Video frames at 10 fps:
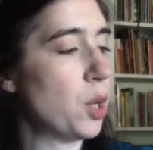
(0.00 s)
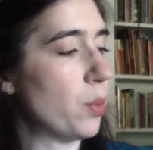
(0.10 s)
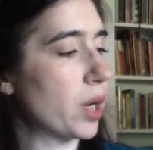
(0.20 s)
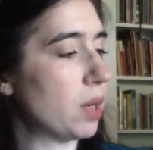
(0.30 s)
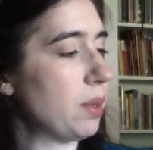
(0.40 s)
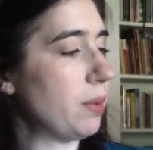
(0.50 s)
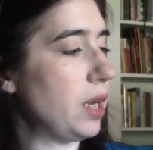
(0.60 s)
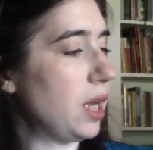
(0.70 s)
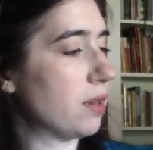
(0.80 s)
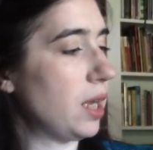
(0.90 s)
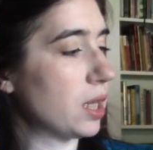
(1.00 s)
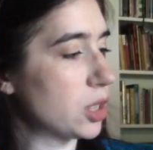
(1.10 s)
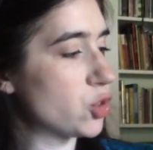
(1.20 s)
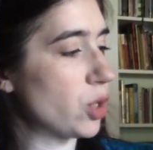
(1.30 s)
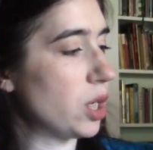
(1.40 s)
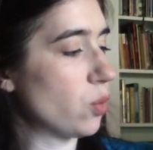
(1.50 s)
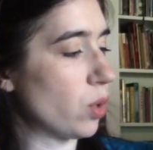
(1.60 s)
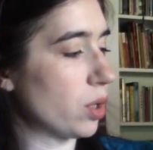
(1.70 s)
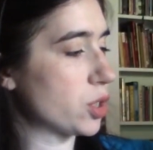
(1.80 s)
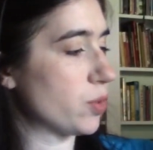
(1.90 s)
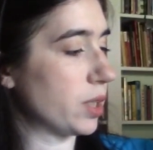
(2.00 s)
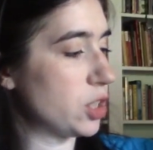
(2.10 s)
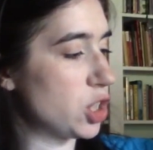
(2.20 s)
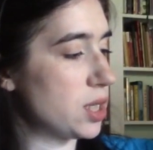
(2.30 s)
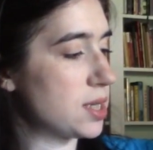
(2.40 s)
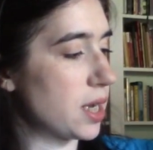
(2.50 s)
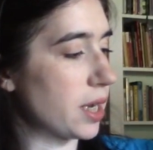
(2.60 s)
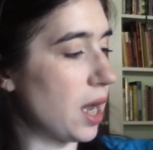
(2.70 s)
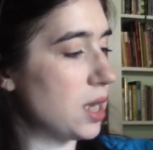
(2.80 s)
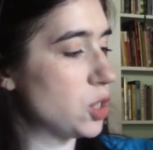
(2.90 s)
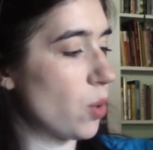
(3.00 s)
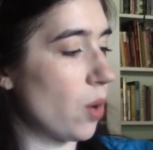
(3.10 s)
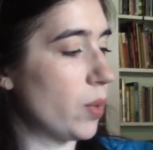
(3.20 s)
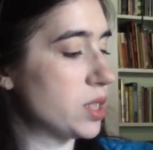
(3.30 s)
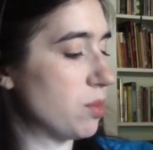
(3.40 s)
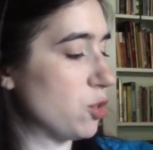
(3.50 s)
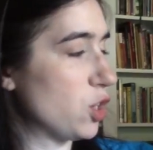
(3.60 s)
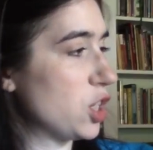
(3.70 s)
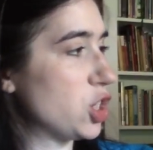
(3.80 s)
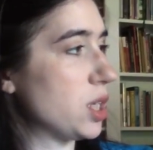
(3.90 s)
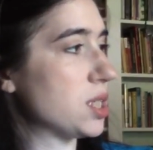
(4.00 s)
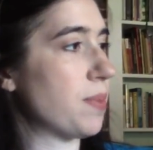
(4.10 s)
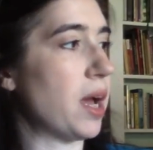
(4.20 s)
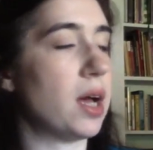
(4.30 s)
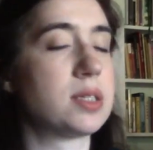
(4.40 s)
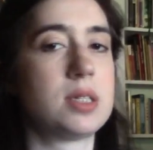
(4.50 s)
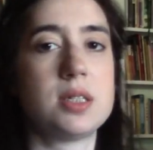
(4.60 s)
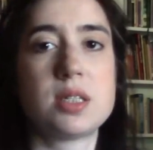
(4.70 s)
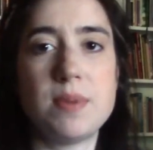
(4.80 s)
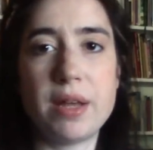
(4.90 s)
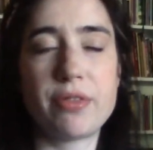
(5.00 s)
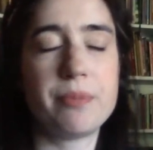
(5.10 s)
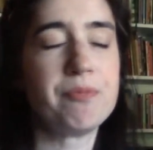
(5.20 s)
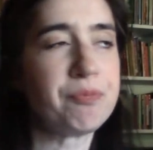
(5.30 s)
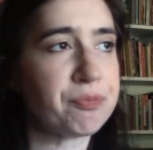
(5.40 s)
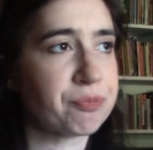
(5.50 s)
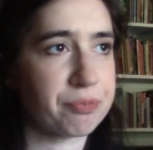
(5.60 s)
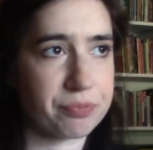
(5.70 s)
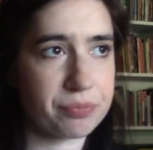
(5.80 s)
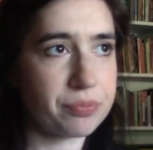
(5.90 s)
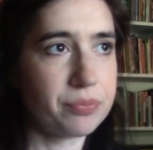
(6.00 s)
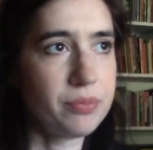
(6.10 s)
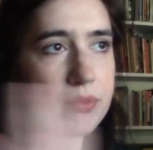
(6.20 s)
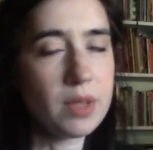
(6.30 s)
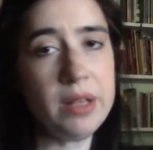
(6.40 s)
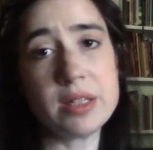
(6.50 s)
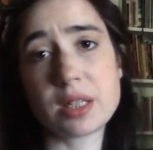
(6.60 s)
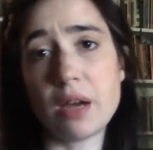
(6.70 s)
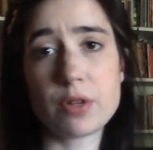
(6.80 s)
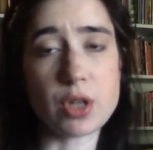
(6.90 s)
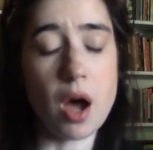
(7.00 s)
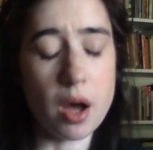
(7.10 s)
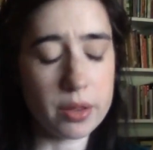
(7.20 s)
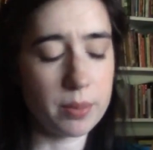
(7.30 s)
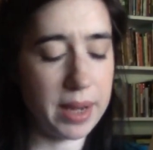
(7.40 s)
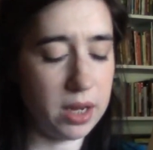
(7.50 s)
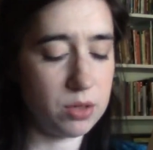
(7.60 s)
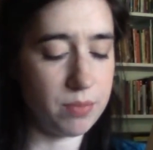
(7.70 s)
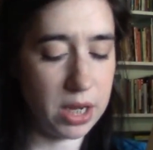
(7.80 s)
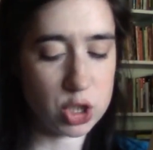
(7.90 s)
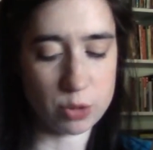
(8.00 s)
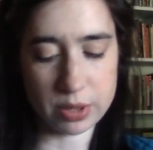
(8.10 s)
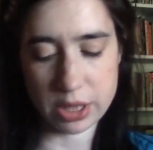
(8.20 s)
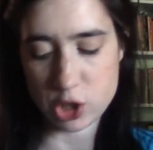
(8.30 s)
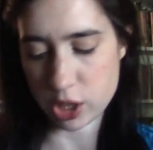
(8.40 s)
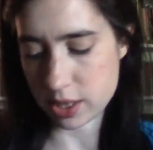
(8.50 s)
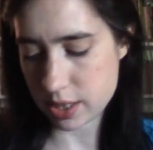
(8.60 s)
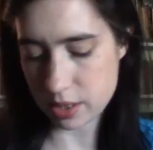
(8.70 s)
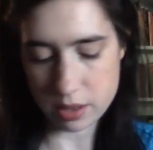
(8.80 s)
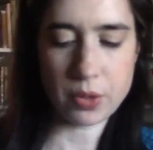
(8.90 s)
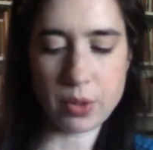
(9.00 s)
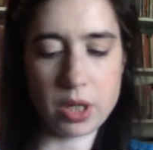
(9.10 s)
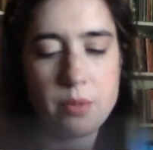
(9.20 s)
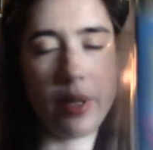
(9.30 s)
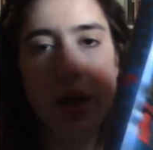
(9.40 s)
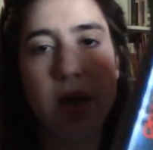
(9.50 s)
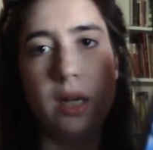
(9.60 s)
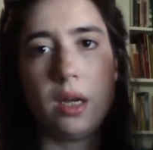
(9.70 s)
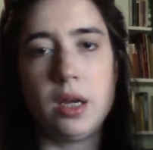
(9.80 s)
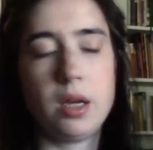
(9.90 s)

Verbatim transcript: We're going to be reading The Illustrated World's Religions, A Guide to Our Wisdom Traditions by Huston Smith. This covers all the ma major religions. We're going to read